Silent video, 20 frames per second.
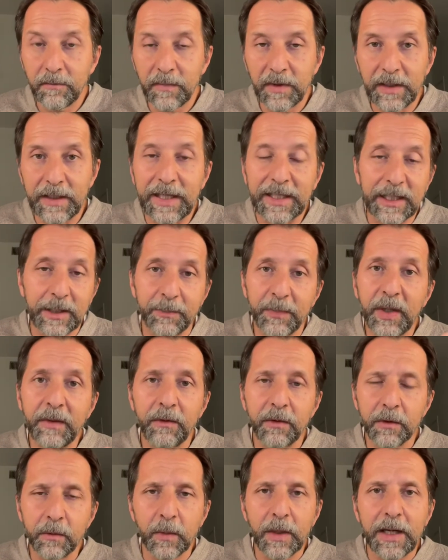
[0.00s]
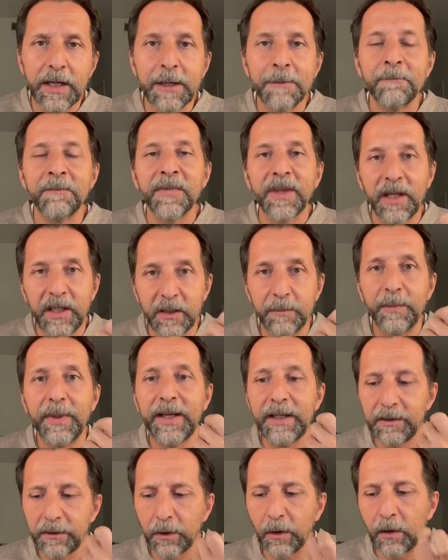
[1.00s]
like the previous one, it's
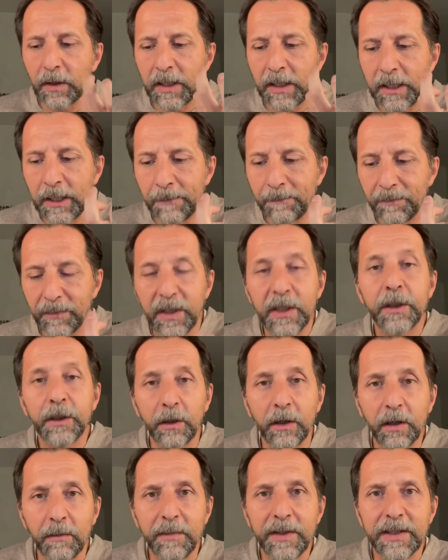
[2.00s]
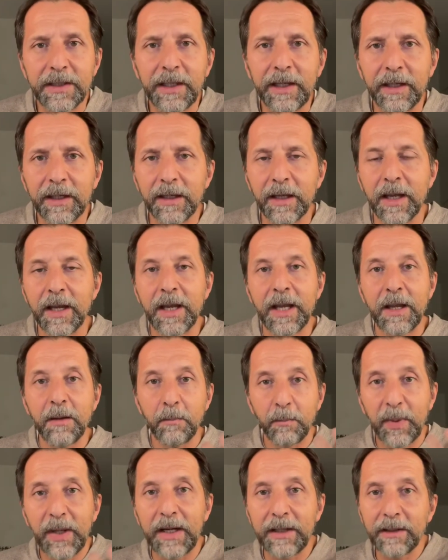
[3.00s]
based on a historic mistake,
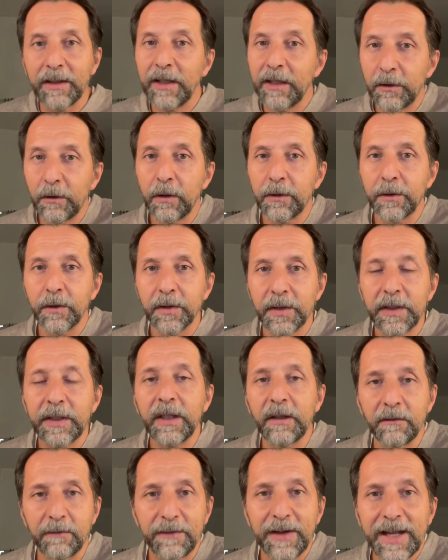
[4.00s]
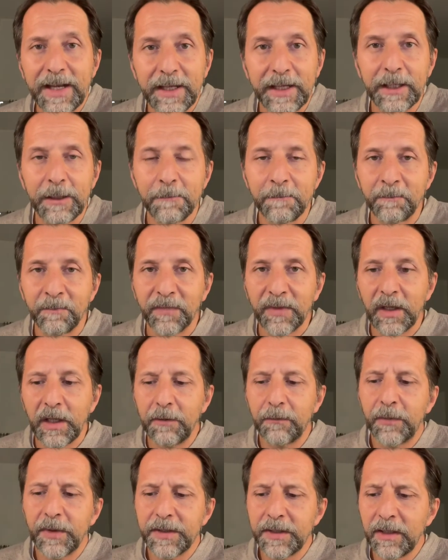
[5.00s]
but is also still valid
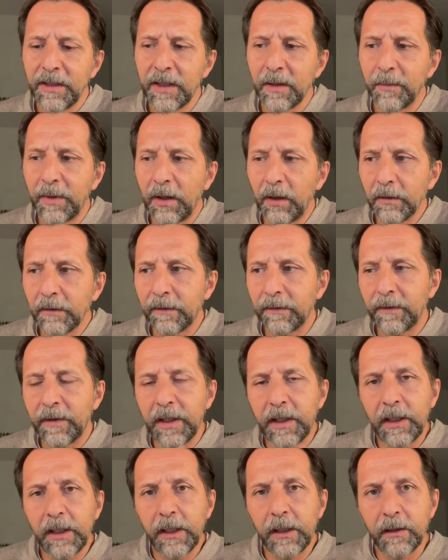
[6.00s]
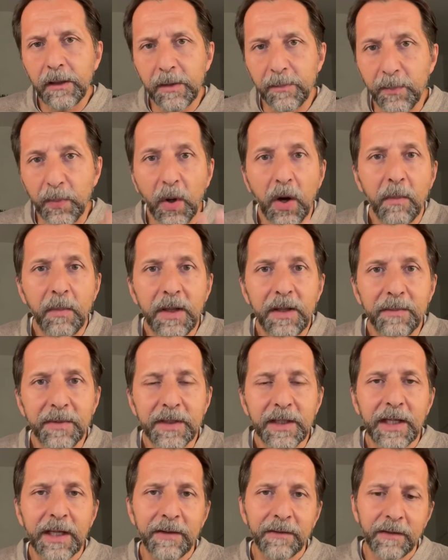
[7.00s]
if we think about the, the problems
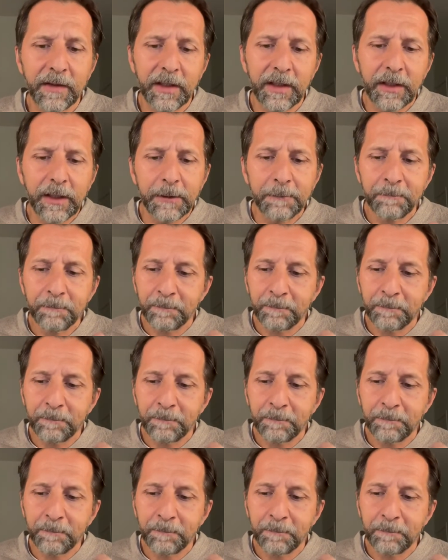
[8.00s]
and the